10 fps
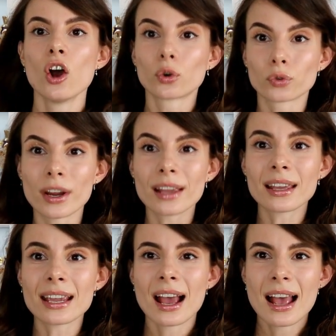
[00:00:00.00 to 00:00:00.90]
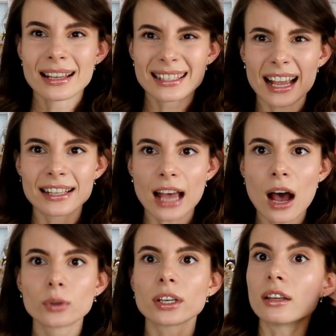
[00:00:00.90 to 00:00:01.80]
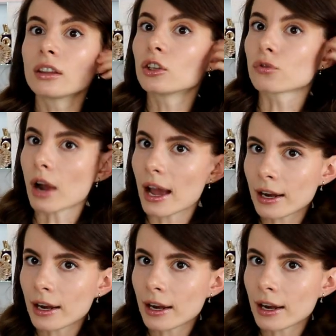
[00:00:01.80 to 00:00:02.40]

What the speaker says: really stands out in the dry